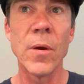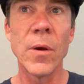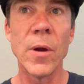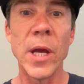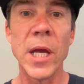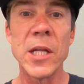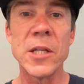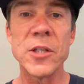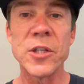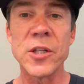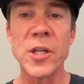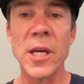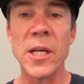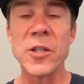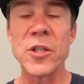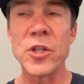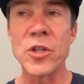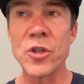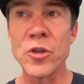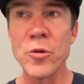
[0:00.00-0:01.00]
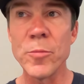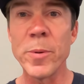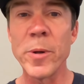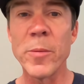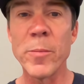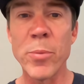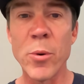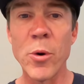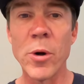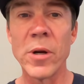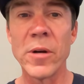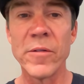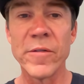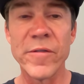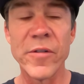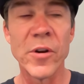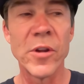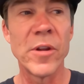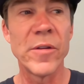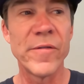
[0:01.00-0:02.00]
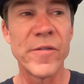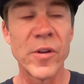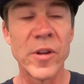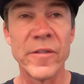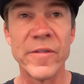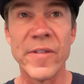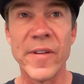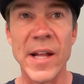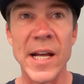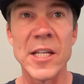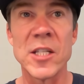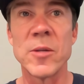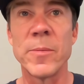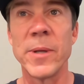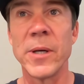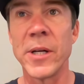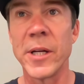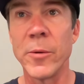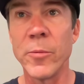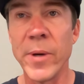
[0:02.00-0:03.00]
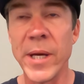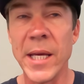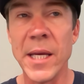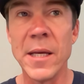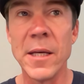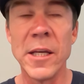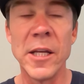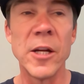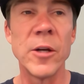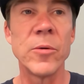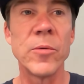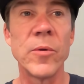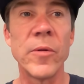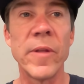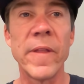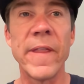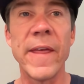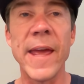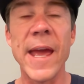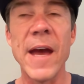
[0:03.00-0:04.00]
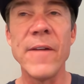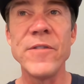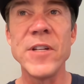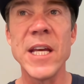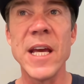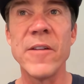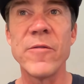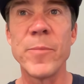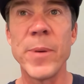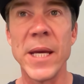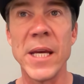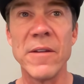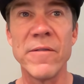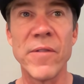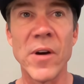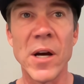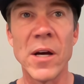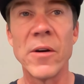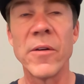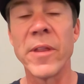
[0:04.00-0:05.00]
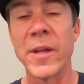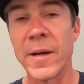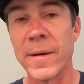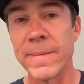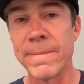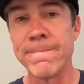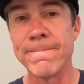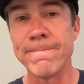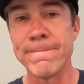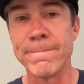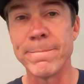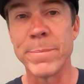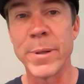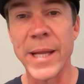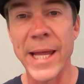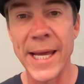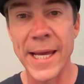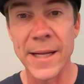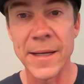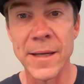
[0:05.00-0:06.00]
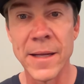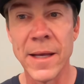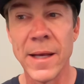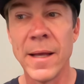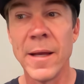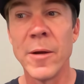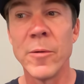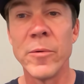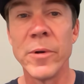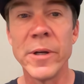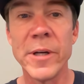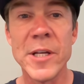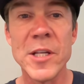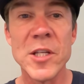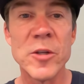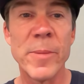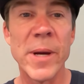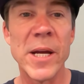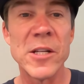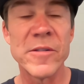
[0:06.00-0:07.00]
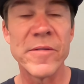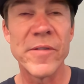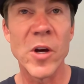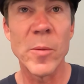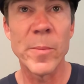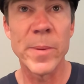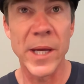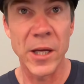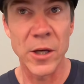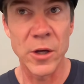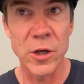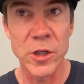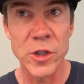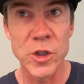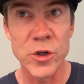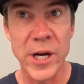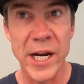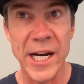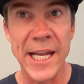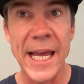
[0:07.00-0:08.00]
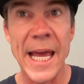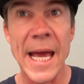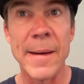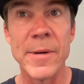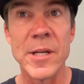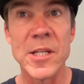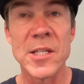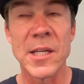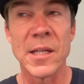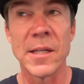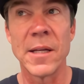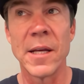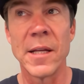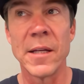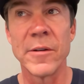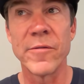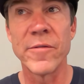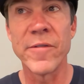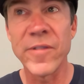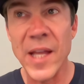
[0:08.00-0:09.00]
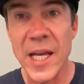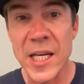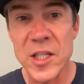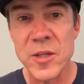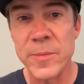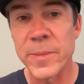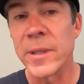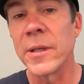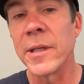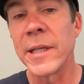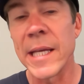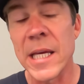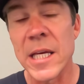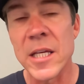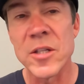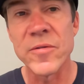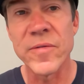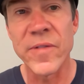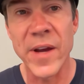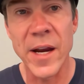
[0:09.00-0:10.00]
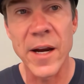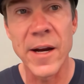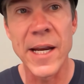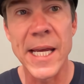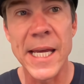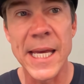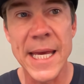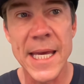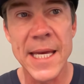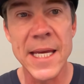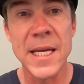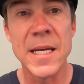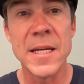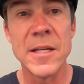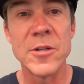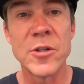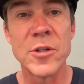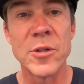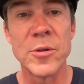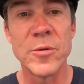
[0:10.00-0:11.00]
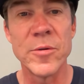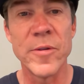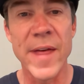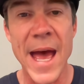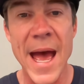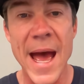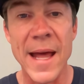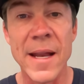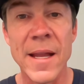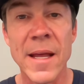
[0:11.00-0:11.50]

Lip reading: it's super important for the flexibility. We, you know, the FTFP, follow the plan, really is about developing good training habits, and flexibility is very key to that.